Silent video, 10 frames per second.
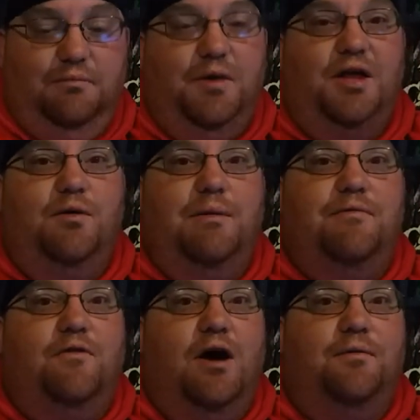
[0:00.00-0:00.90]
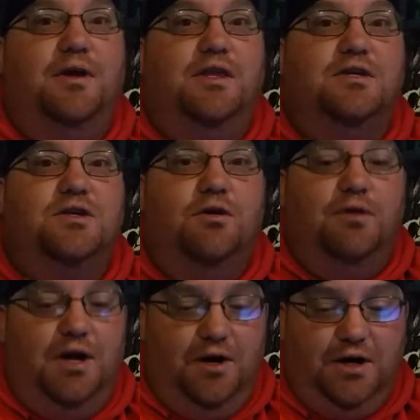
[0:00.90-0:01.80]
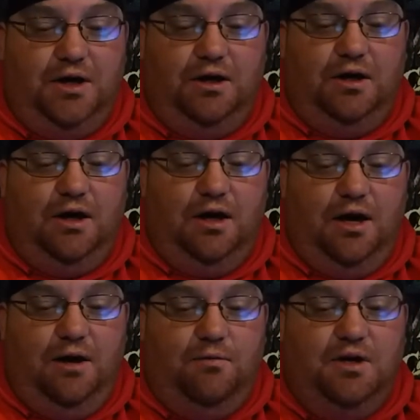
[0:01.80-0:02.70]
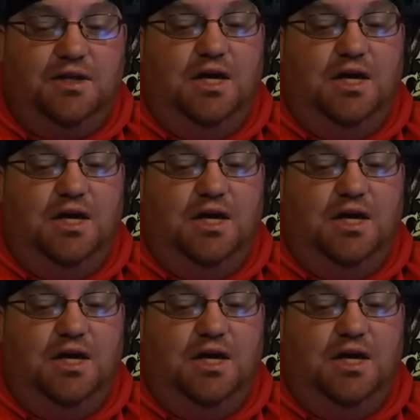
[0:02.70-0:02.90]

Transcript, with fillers: By the way, before I read this note, Eric, I want to